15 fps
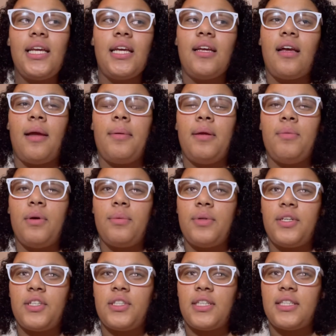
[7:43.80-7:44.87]
I mean, what, when
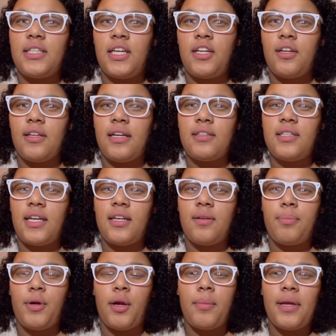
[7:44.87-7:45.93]
you're 16, you're allowed to get a
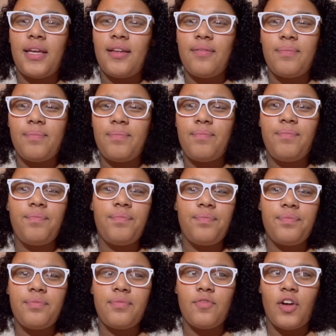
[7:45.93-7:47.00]
permit,
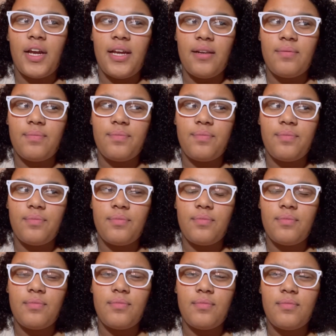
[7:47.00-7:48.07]
right?
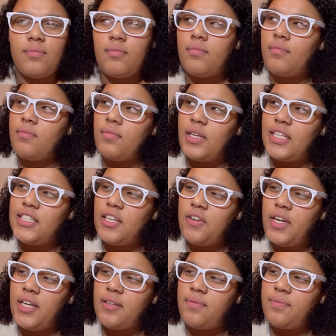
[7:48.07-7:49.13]
Is it
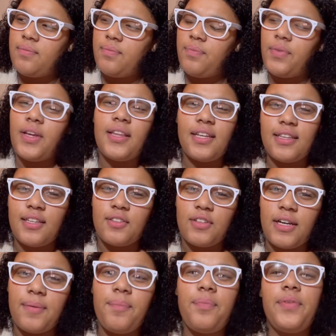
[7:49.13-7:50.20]
right? I think that's
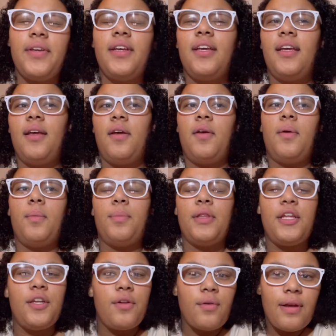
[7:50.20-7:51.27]
right. But
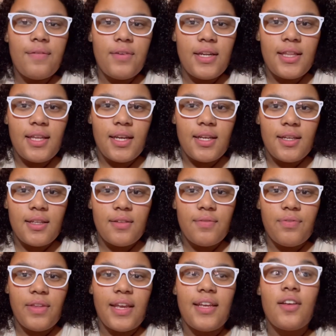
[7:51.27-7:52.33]
then you don't have anything.
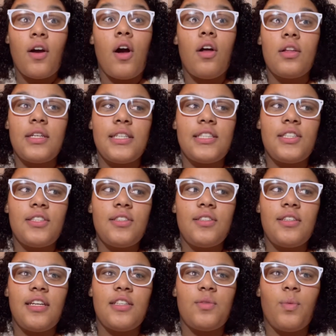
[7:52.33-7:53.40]
Like, college
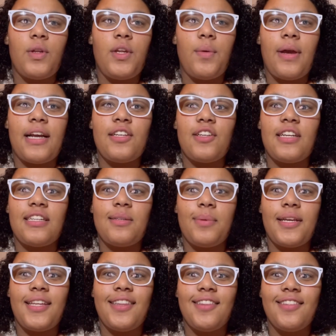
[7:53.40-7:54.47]
is when you actually get to
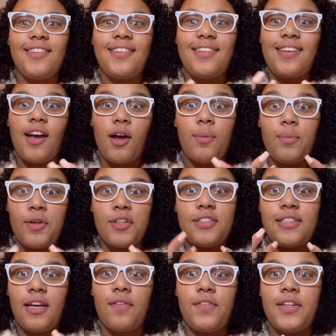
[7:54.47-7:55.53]
become
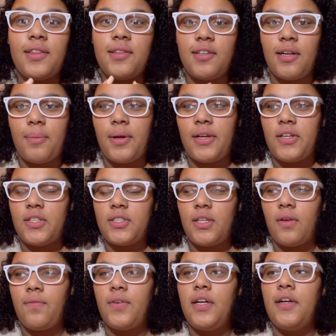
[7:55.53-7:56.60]
yourself and learn about
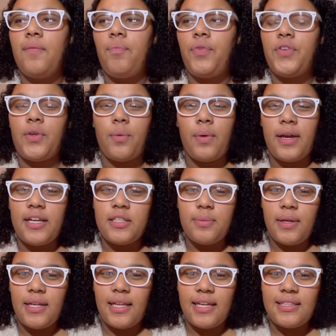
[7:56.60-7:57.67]
yourself. So why are you
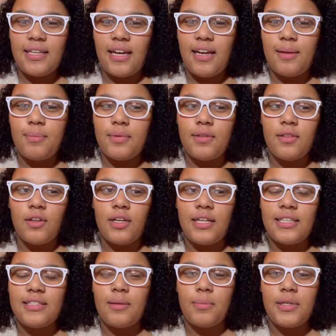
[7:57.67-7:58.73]
spending that time
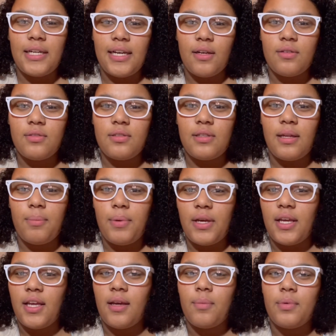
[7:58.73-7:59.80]
learning somebody else and
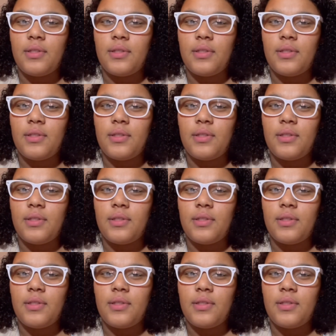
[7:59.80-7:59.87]
picking up what